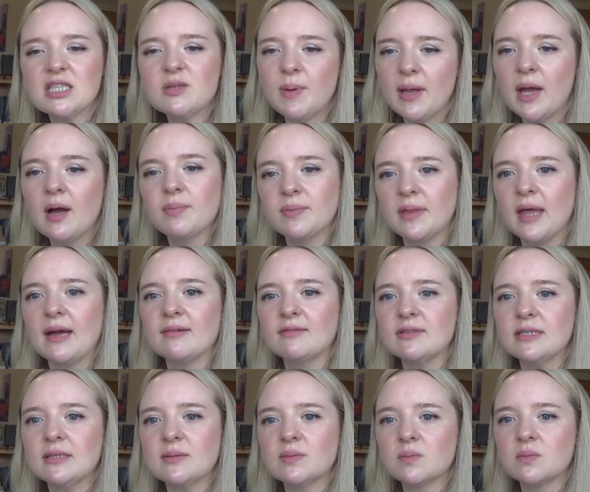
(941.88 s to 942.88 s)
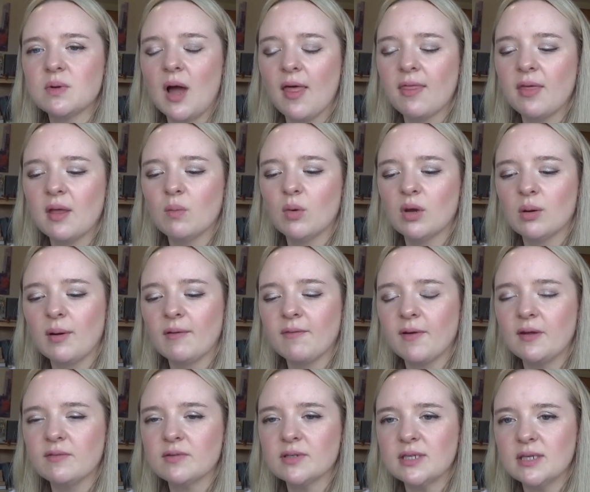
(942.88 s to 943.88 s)
to be up there as I think one of my
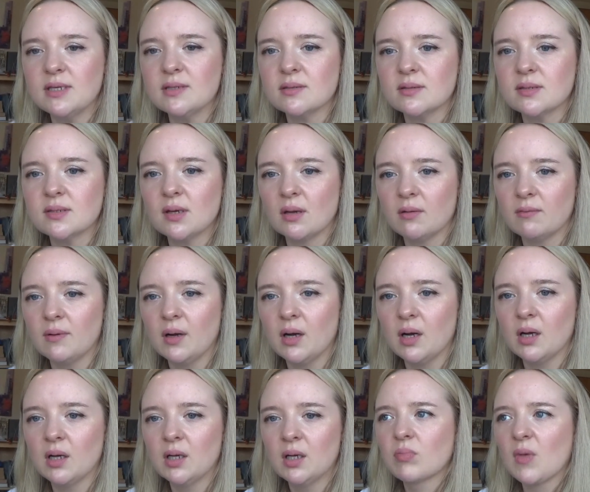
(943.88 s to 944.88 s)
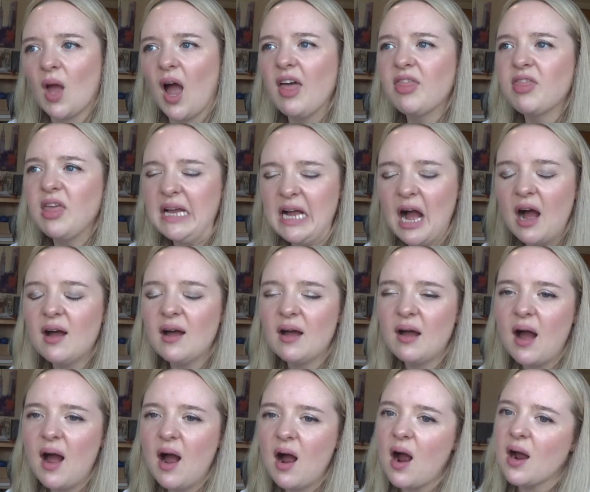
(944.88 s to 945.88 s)
favourite seasons so far. I think
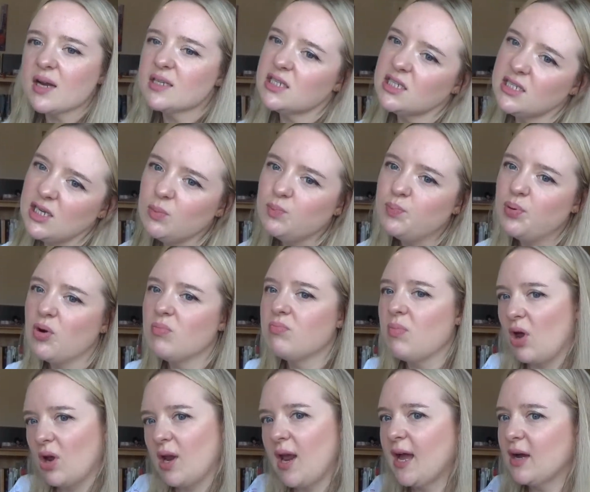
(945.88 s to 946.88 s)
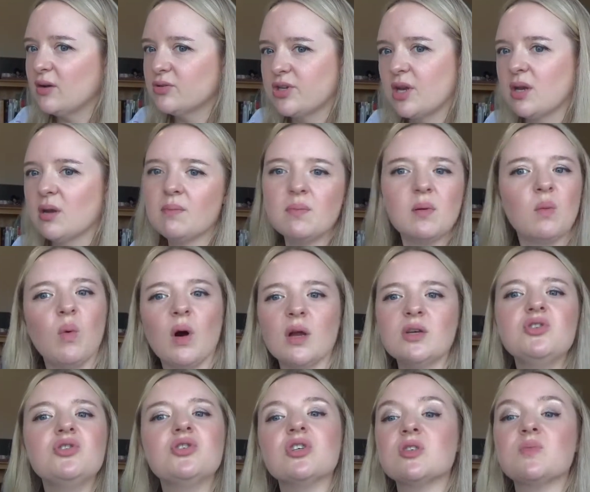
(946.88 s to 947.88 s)
I'd still put Murder House at number
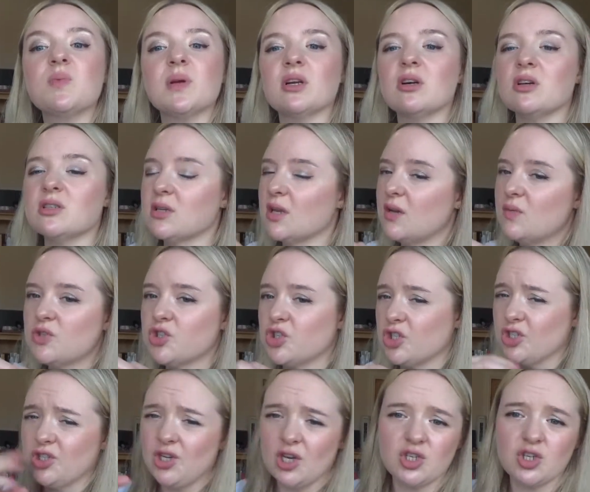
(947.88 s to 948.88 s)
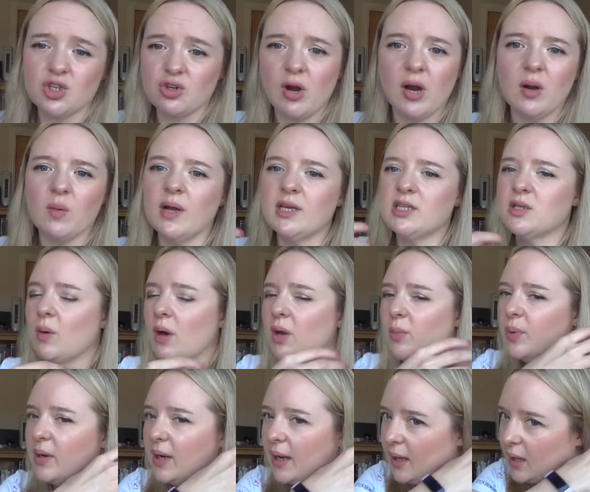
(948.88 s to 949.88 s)
one just because it was just such a great way to
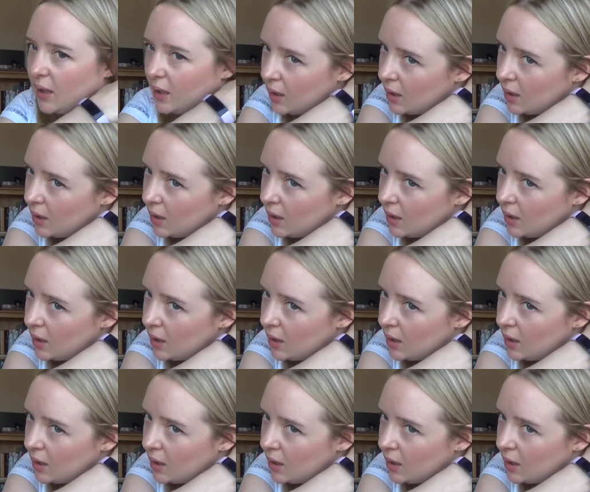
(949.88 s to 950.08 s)
open it.